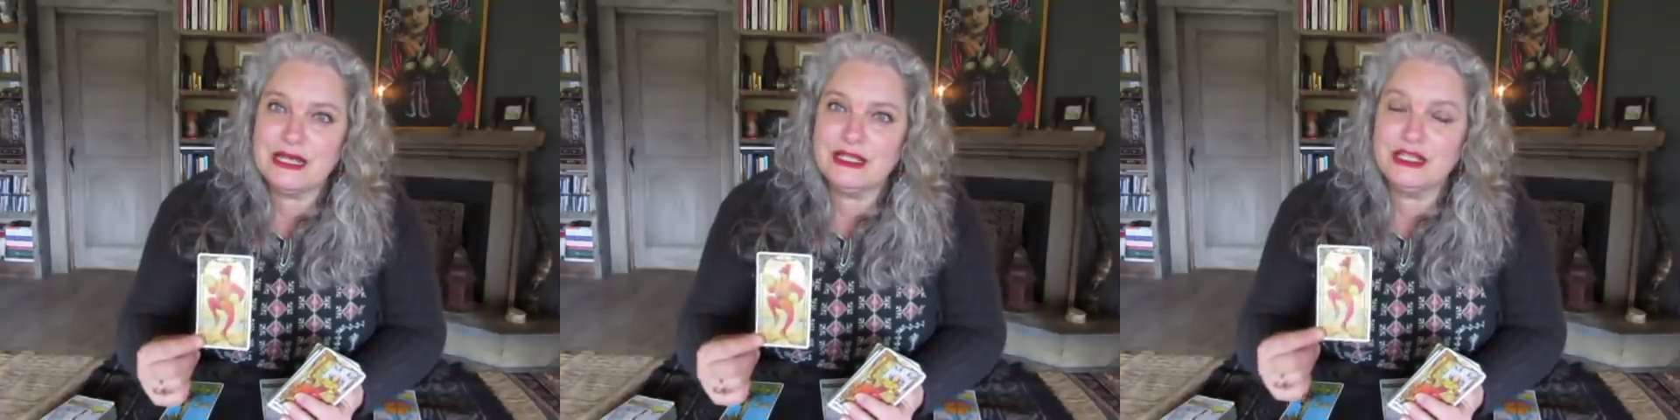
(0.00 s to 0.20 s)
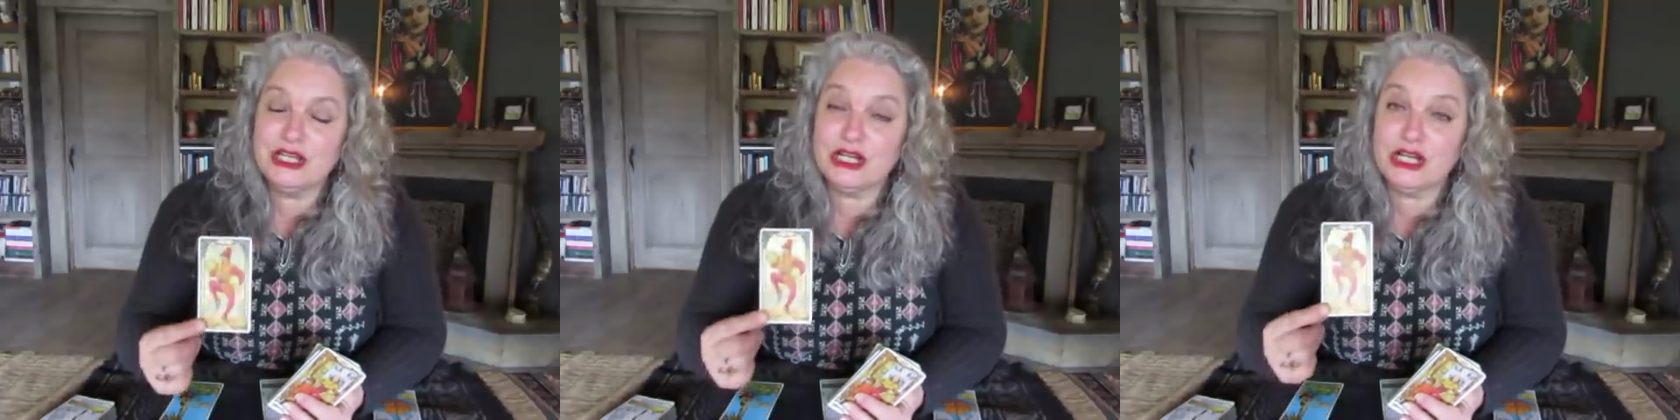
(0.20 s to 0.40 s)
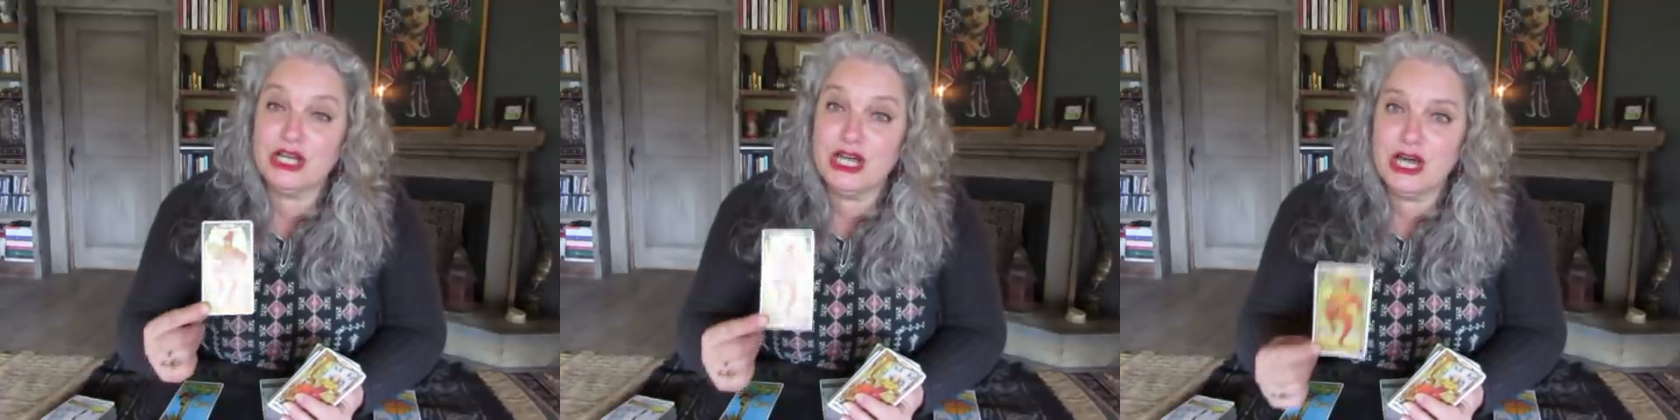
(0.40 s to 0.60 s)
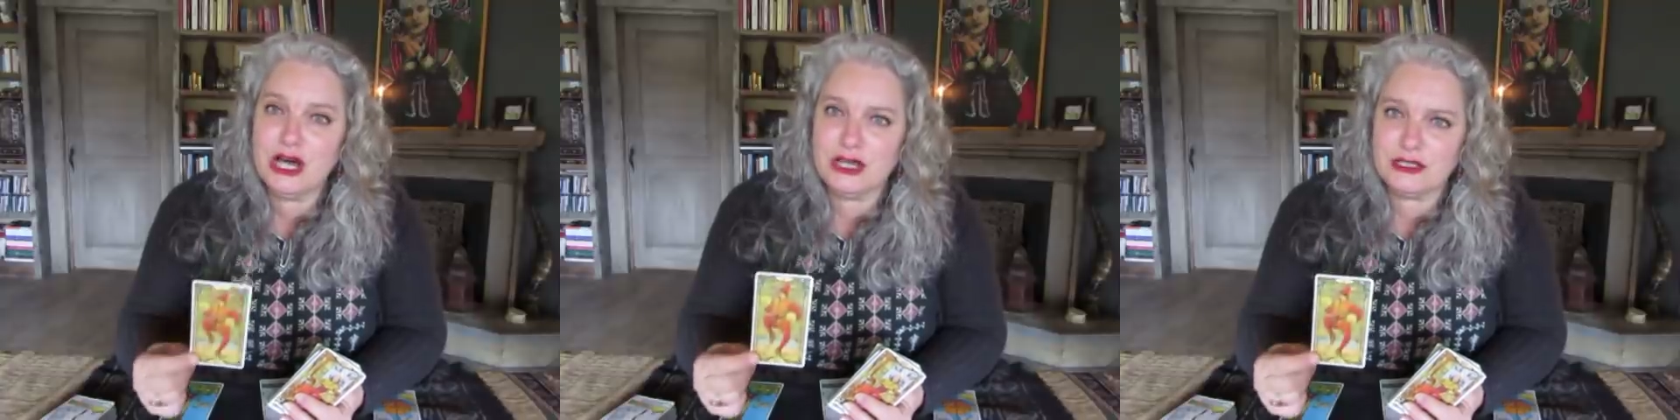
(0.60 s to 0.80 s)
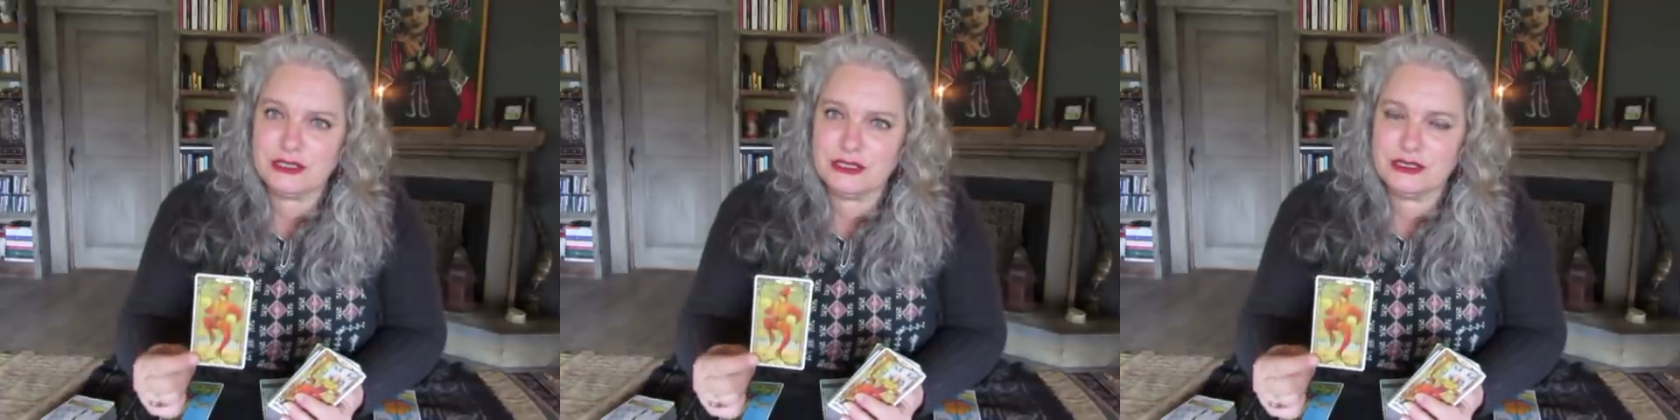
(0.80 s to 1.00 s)
the
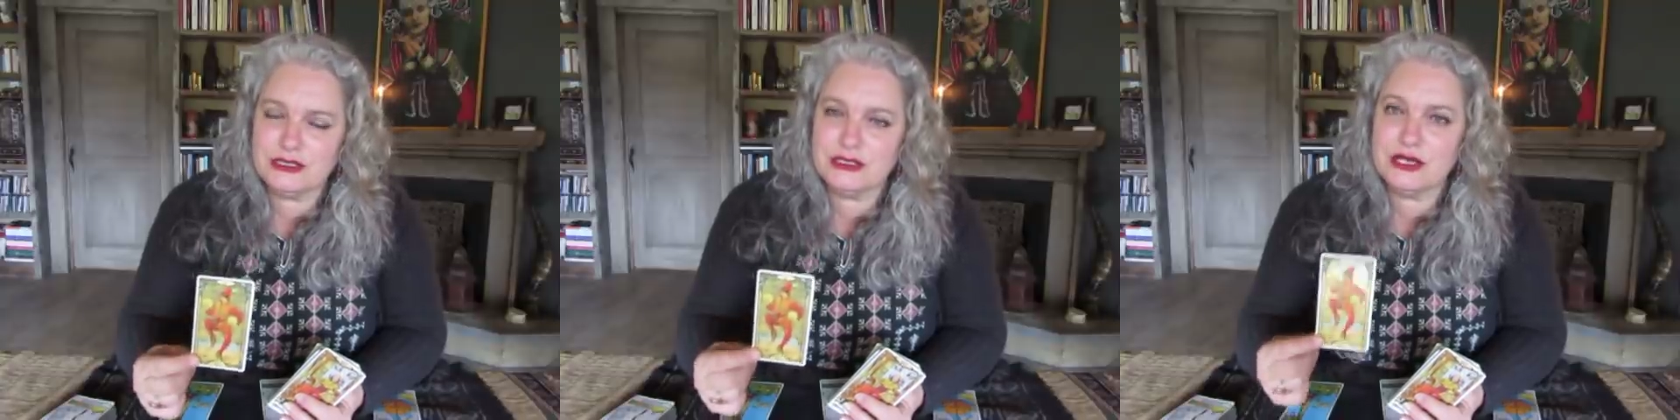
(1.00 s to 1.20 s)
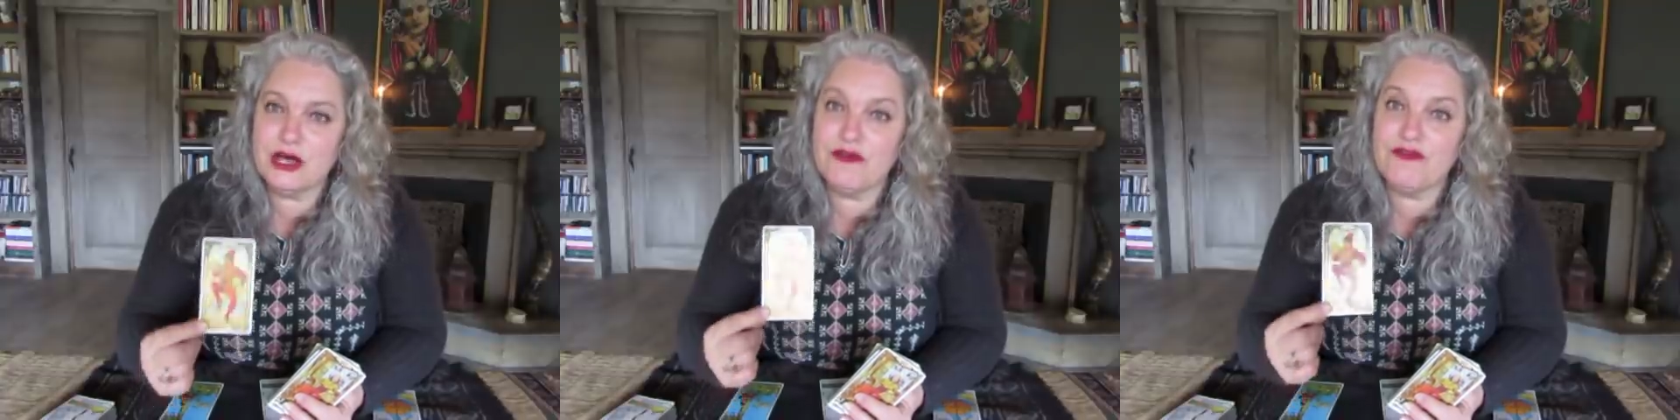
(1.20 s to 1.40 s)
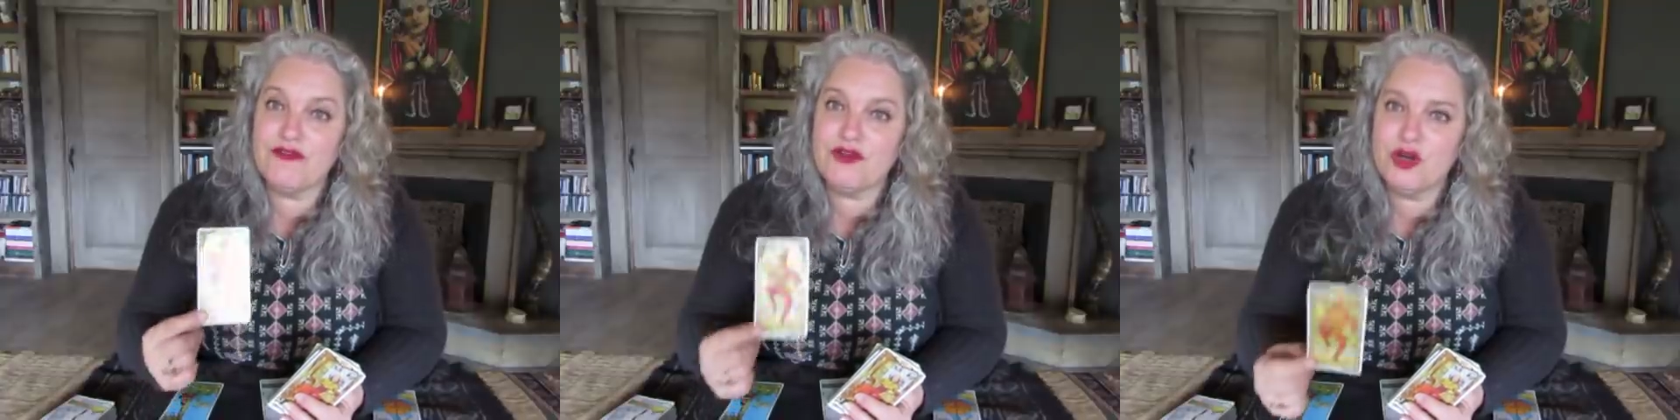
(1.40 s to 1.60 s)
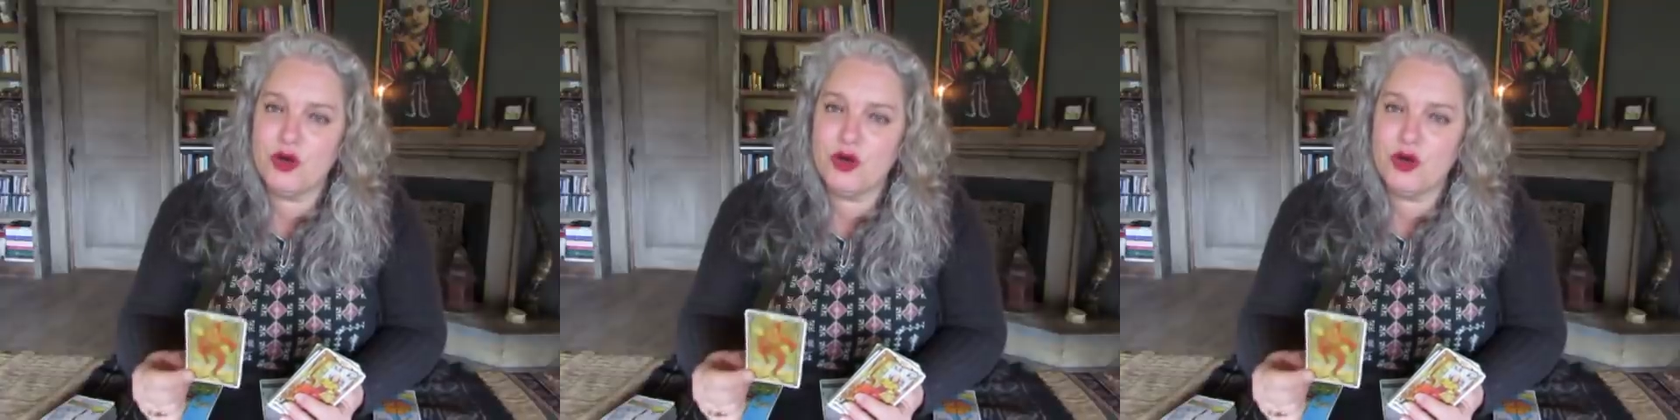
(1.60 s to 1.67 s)
guts of